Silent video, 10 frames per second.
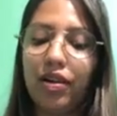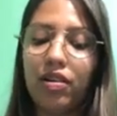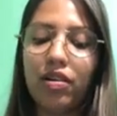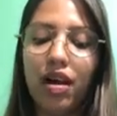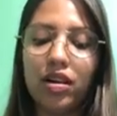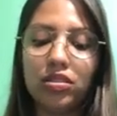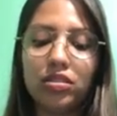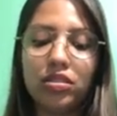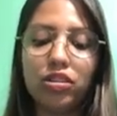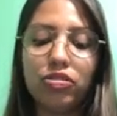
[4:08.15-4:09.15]
are
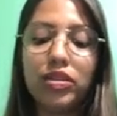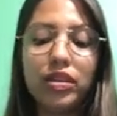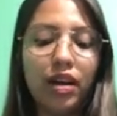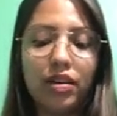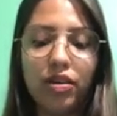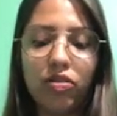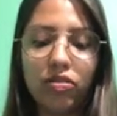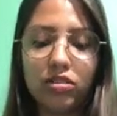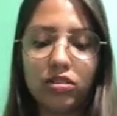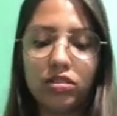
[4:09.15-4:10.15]
actually three
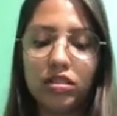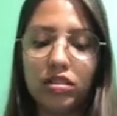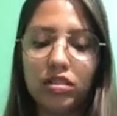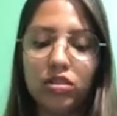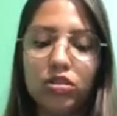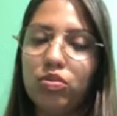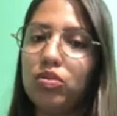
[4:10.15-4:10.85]
categories to this.